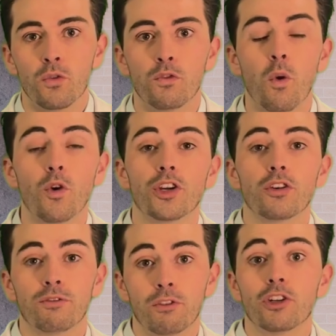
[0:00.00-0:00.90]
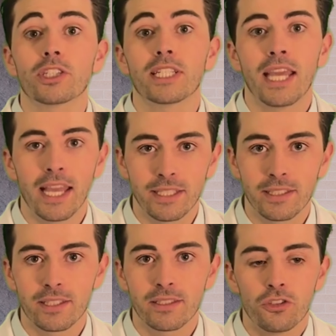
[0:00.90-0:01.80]
for your first
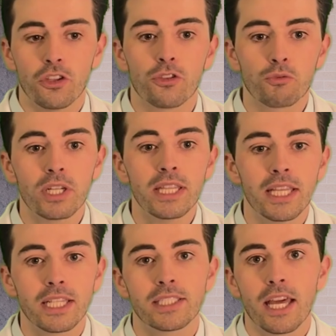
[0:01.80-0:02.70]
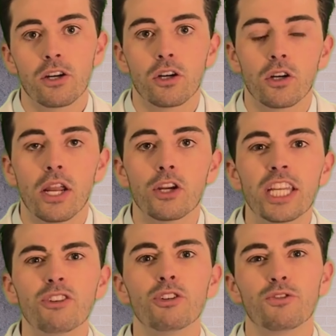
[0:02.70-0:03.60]
cases. The 3 things that are
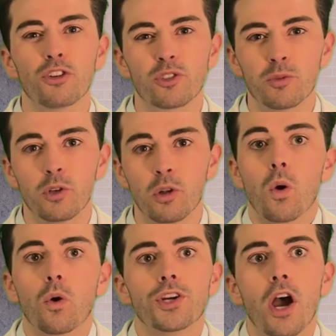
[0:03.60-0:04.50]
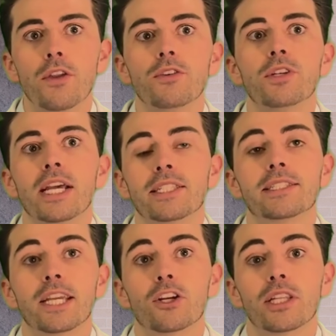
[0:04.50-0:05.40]
irreversible, or not
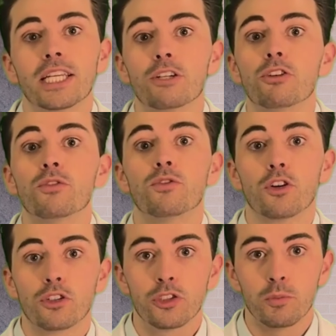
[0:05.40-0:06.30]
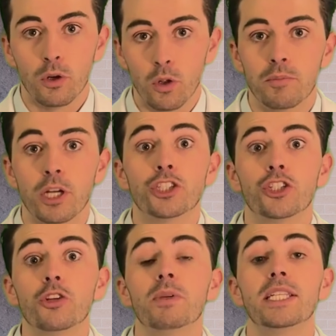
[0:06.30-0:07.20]
necessarily irreversible, but
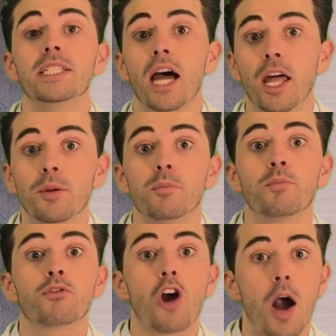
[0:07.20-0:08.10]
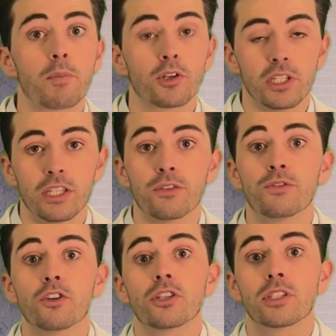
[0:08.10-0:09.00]
should be done properly the
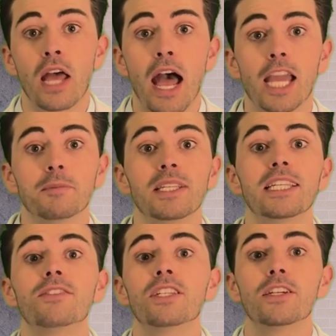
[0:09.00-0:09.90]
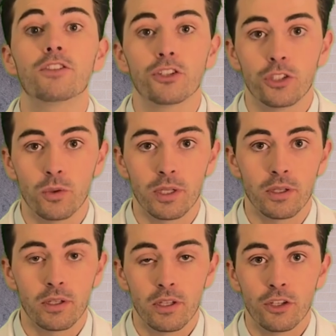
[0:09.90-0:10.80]
first time, even if you're
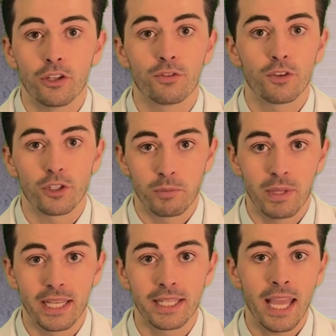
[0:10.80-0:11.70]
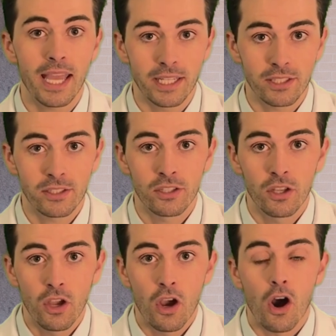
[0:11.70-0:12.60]
doing your first big case,
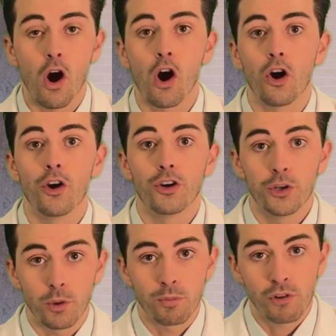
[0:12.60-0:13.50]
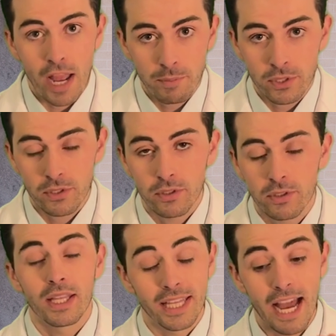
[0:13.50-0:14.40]
are your preps,
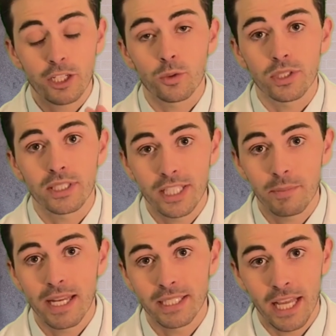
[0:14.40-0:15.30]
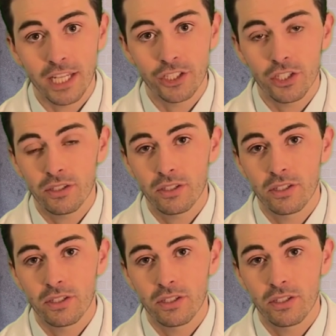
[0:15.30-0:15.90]
the actual cementation,